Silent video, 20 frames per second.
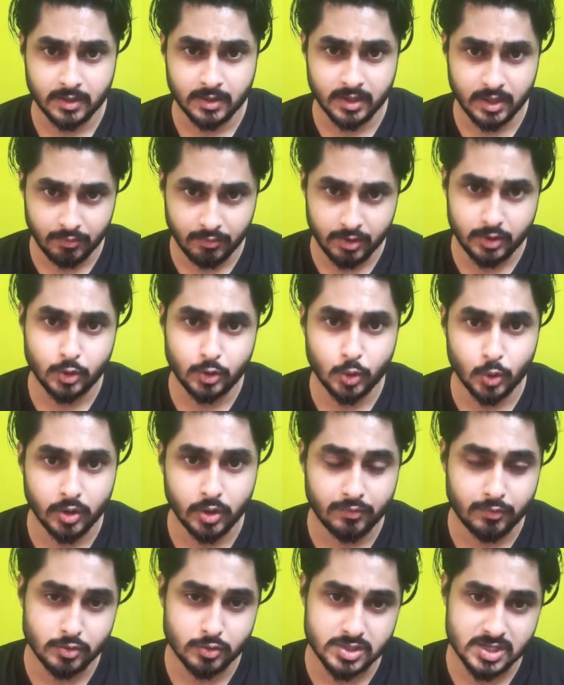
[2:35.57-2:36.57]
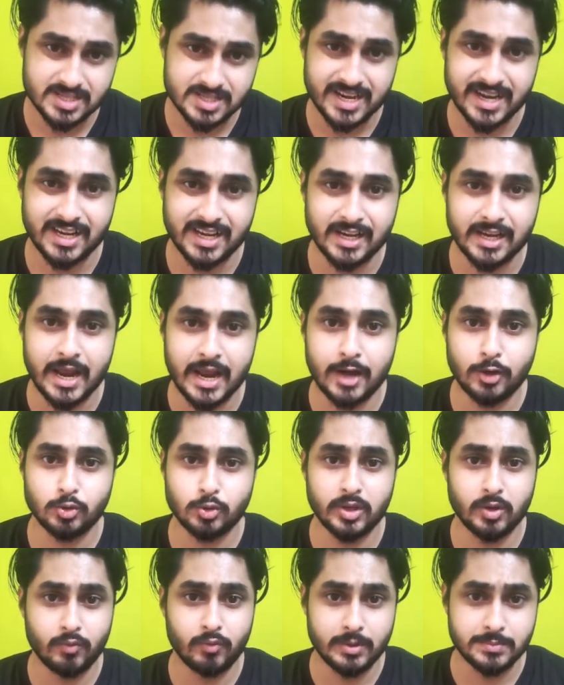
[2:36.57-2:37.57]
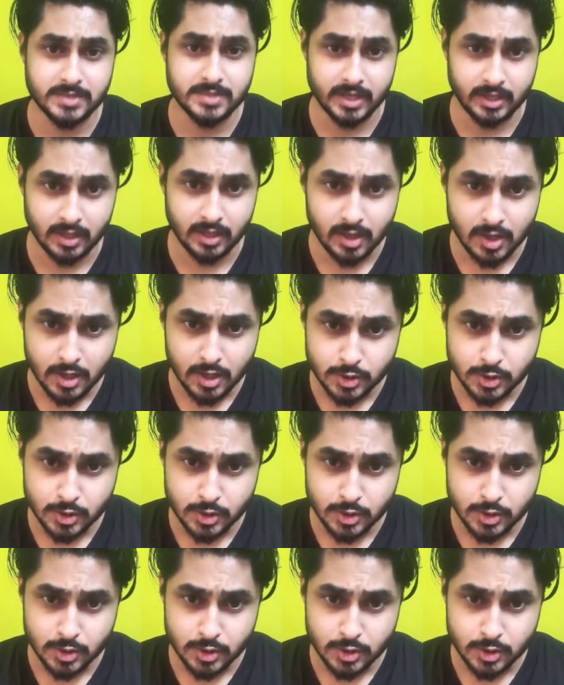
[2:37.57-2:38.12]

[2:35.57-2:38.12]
given to you if you just directly land to their website.